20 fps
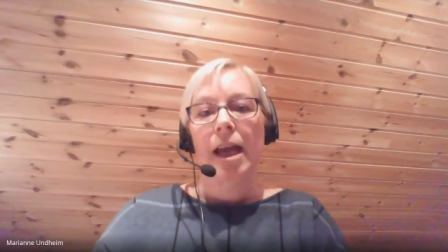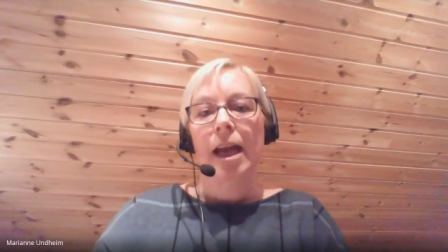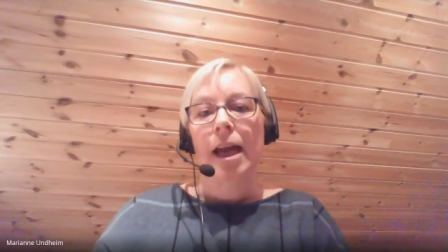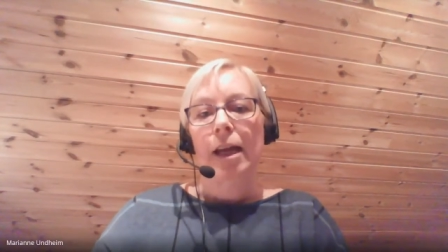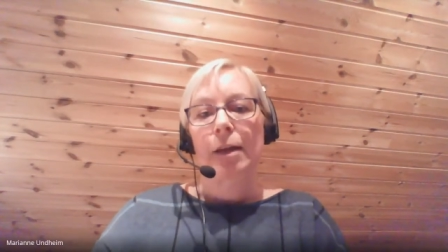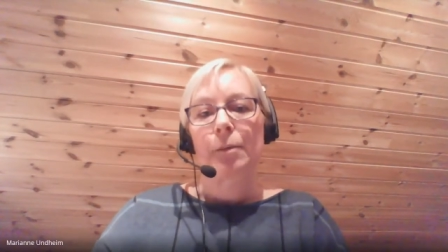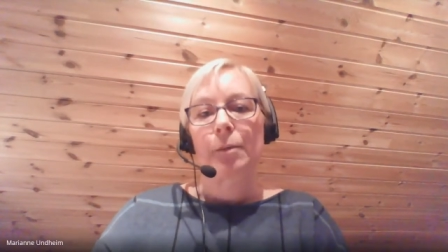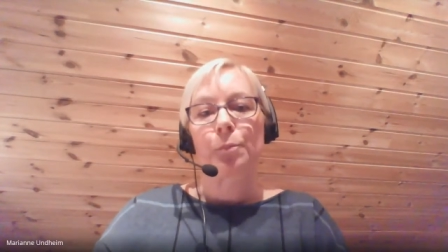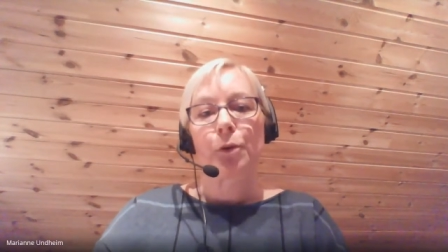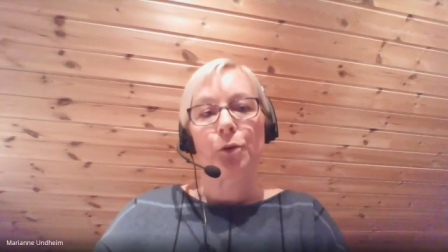
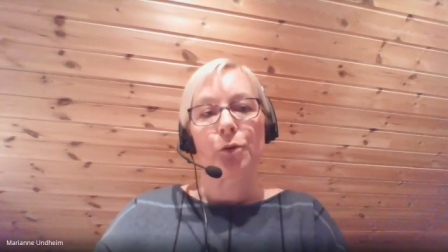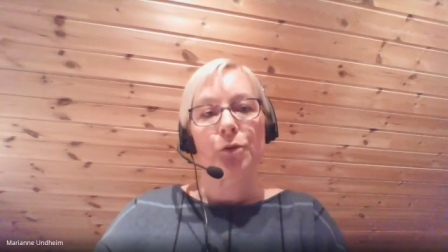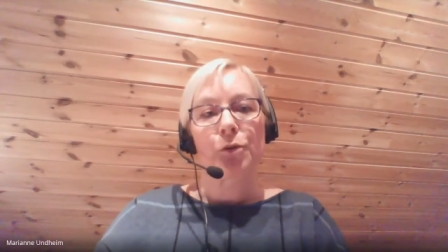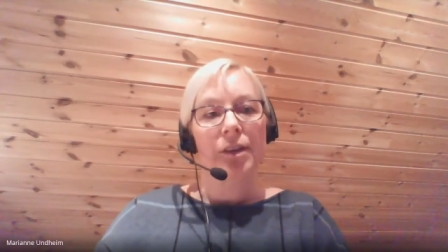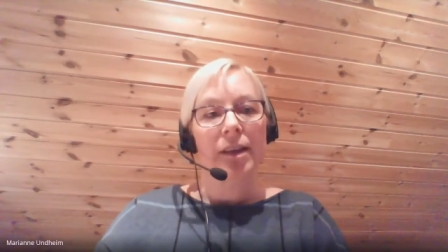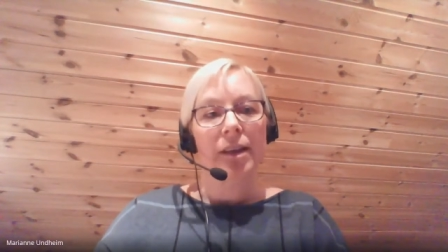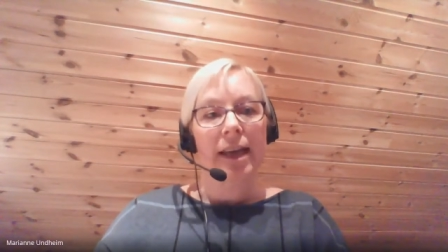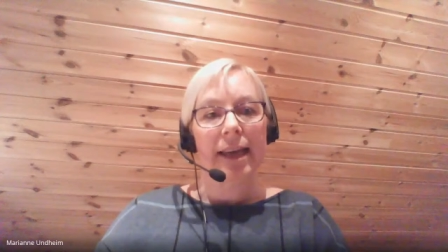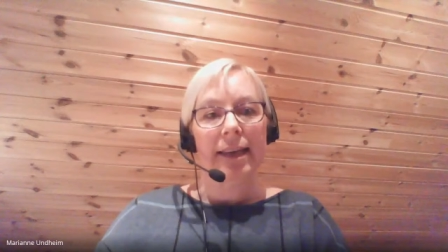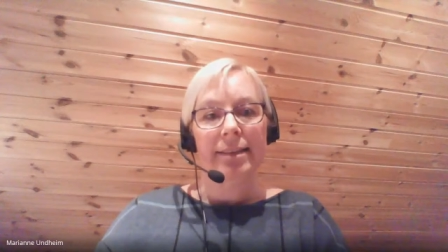And
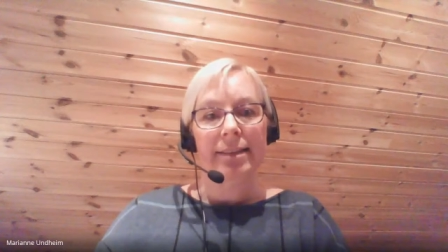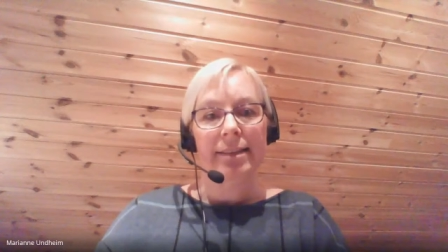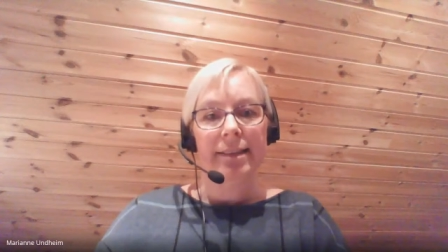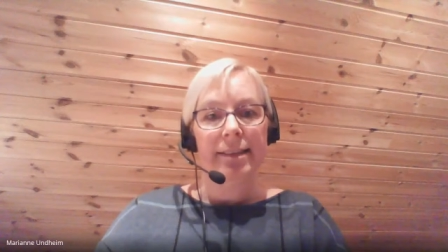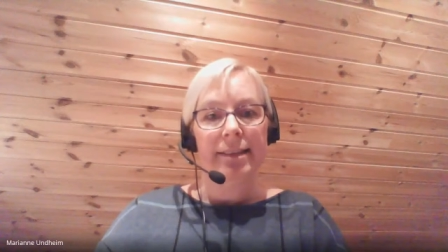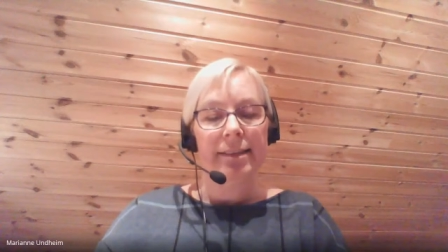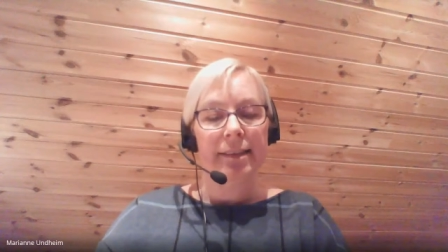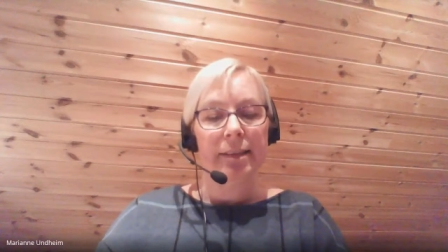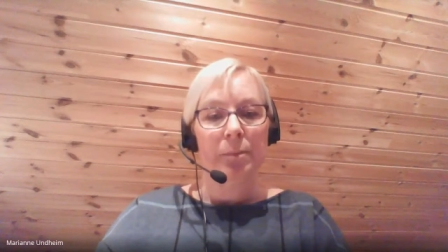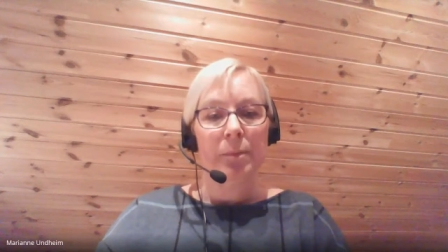both
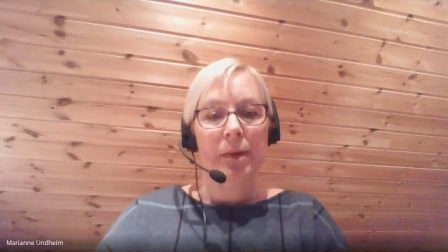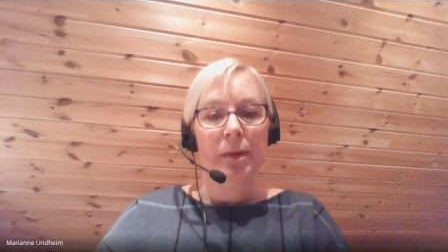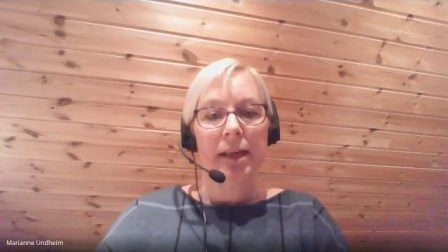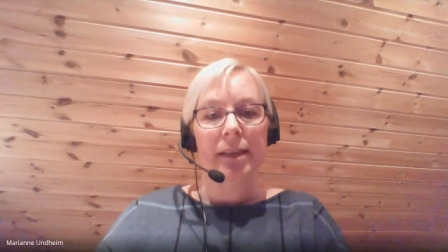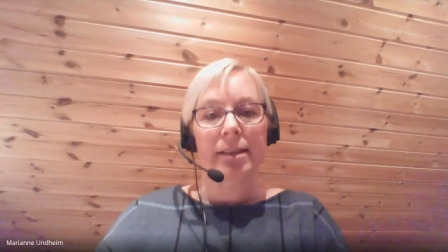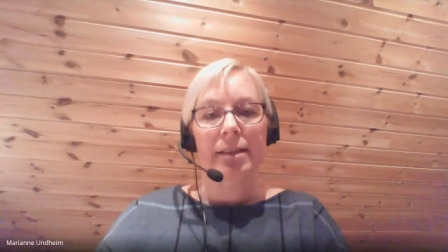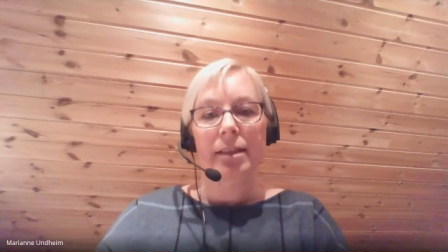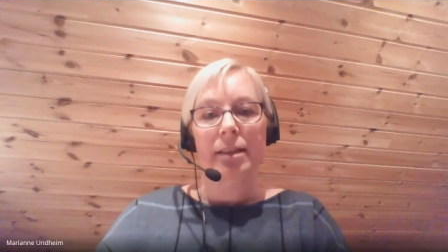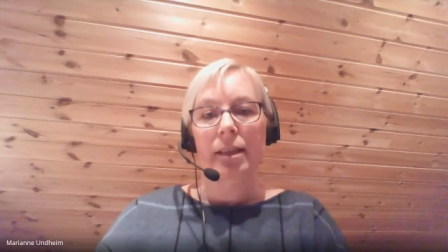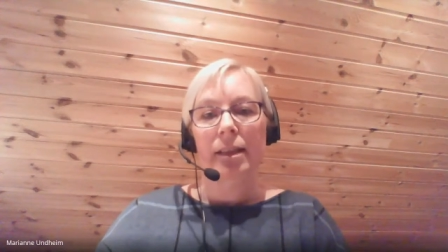cases in my
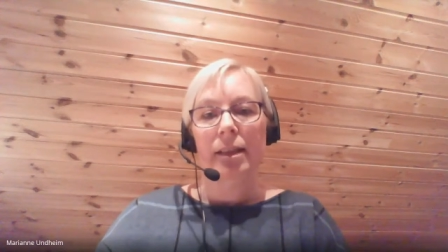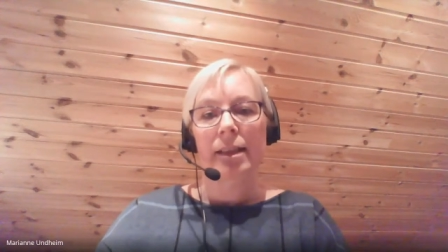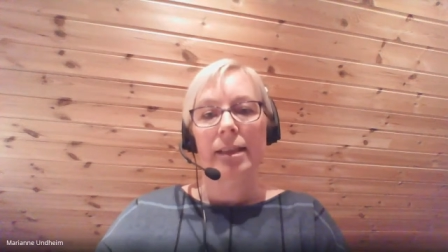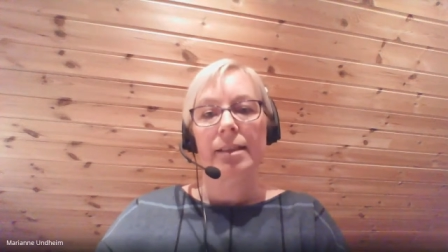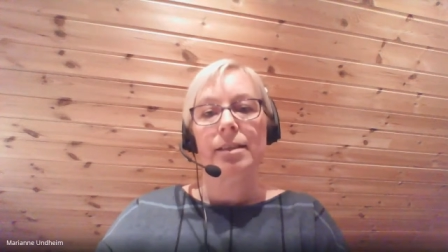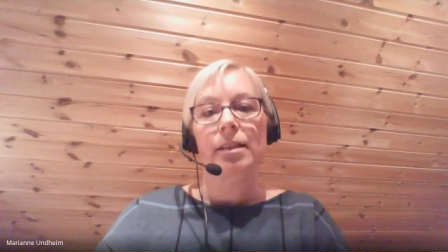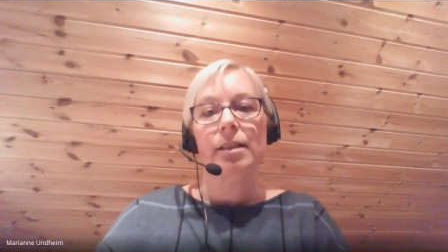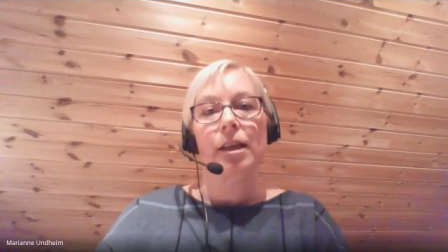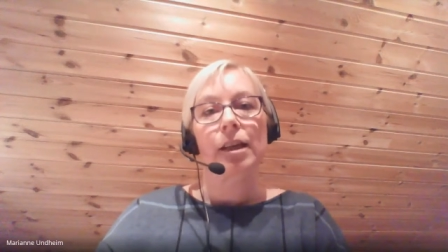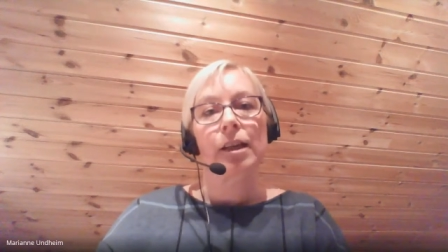study
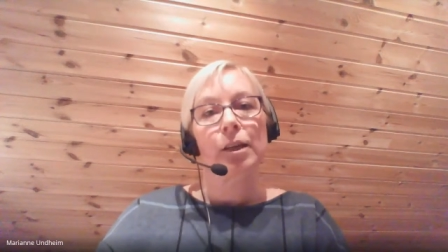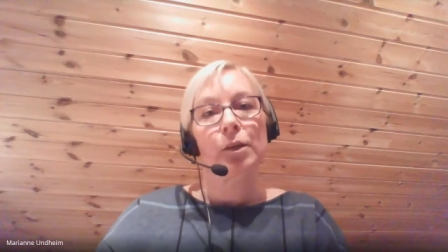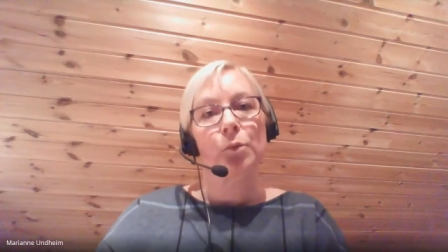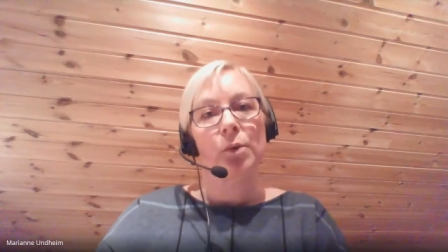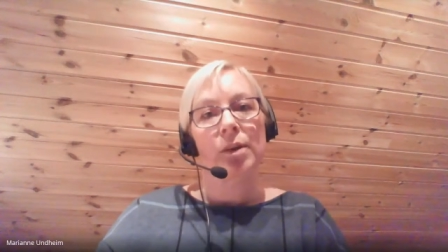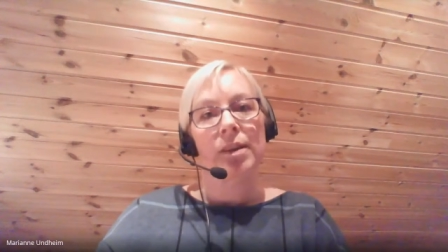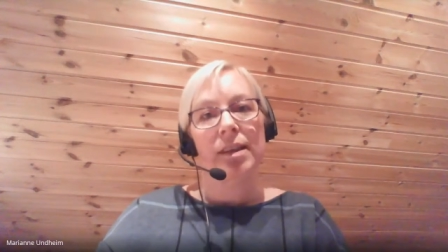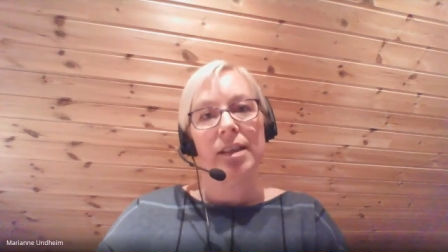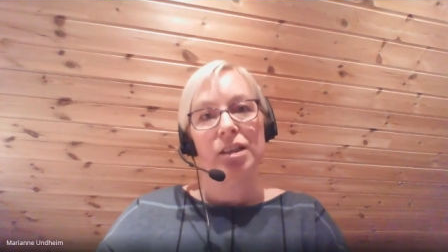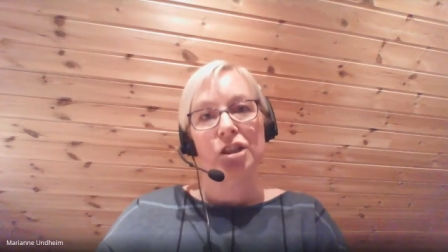started
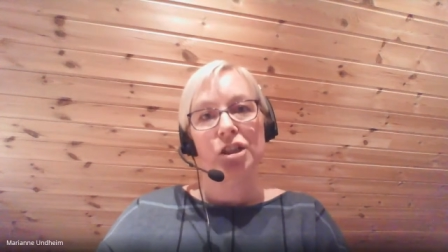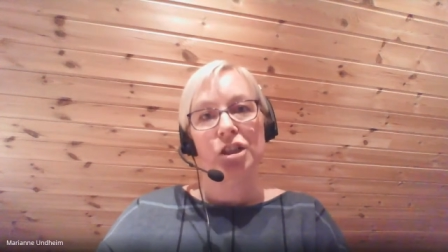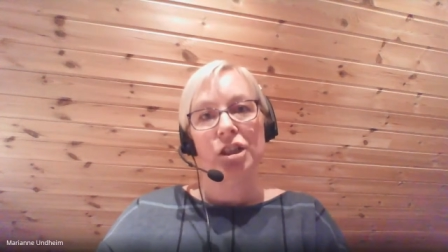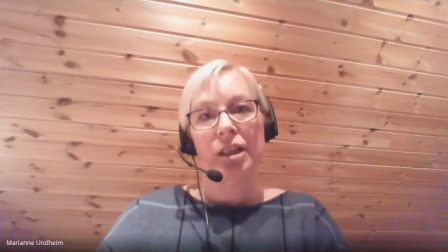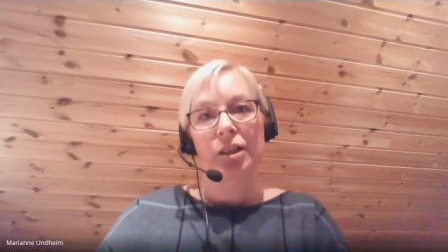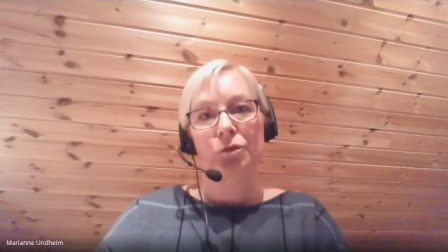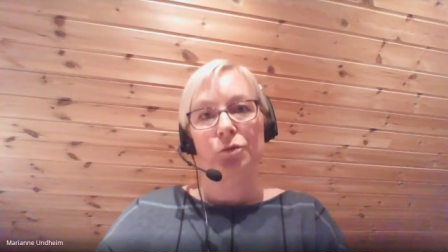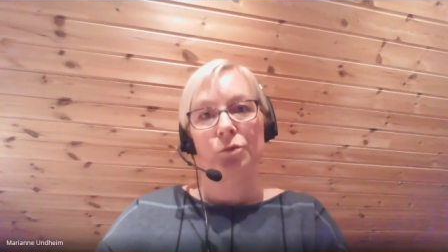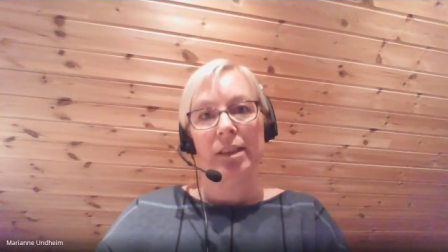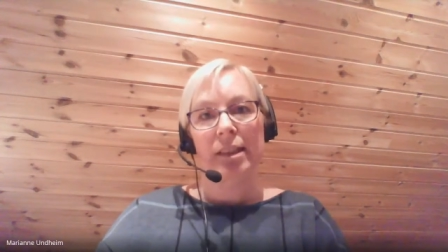with a
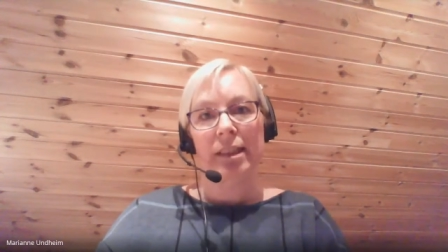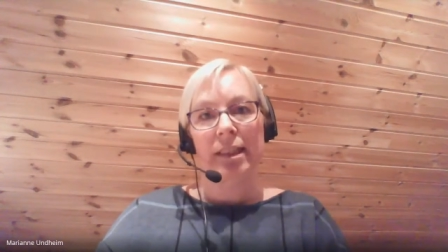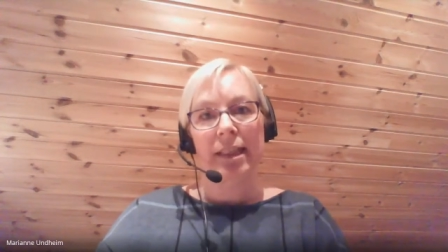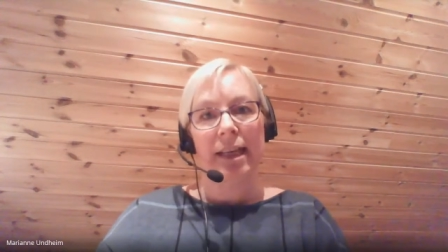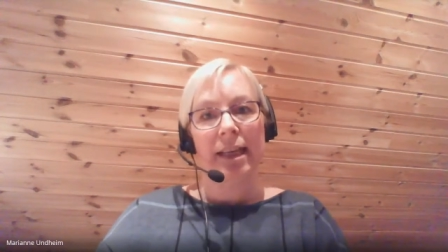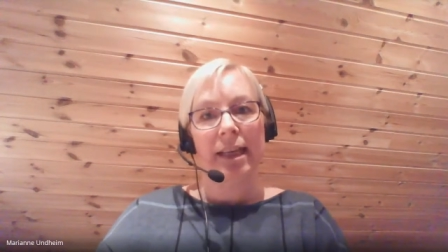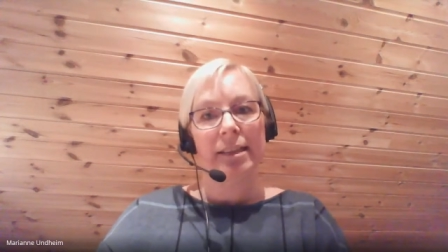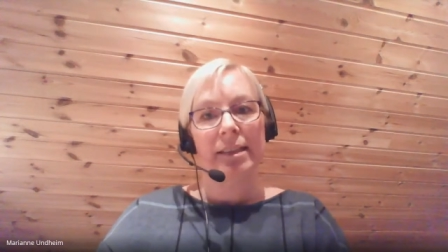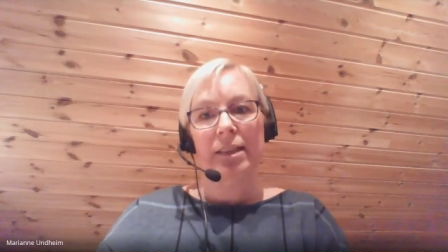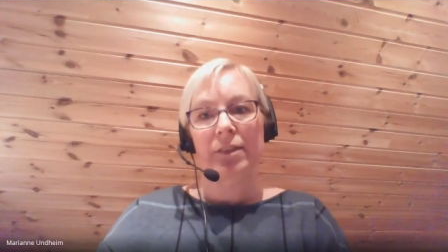shared reading
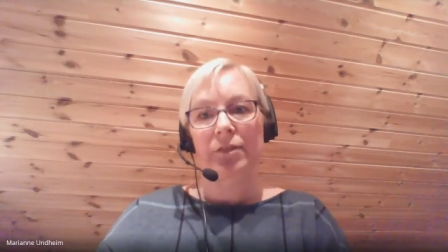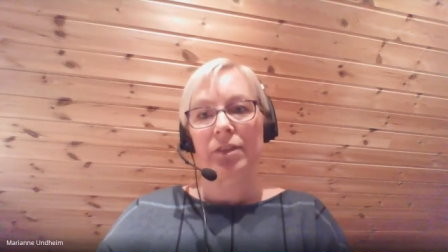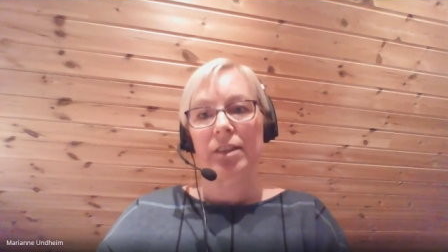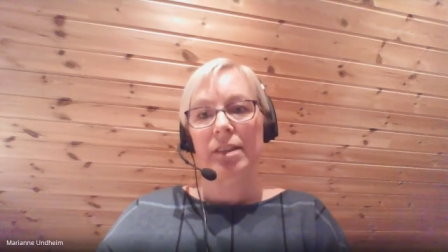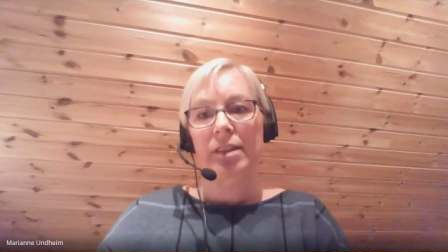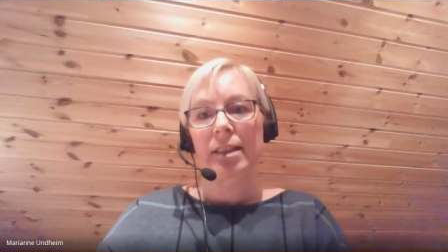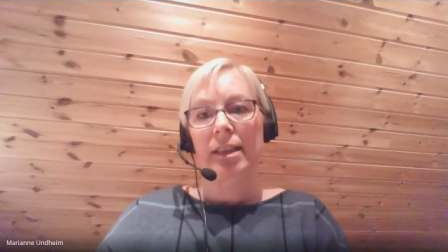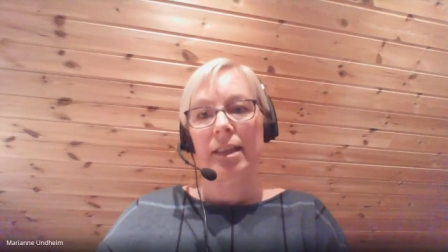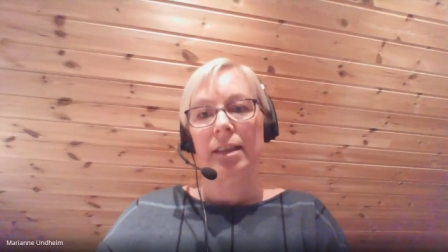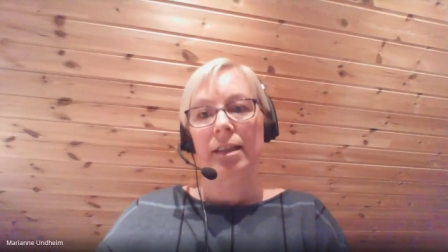
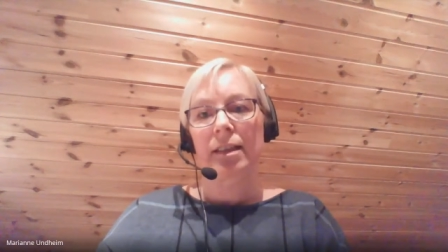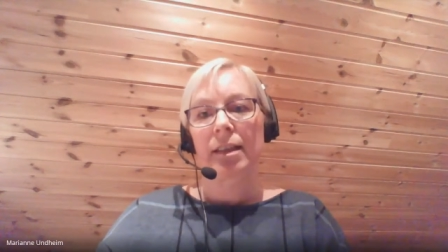activity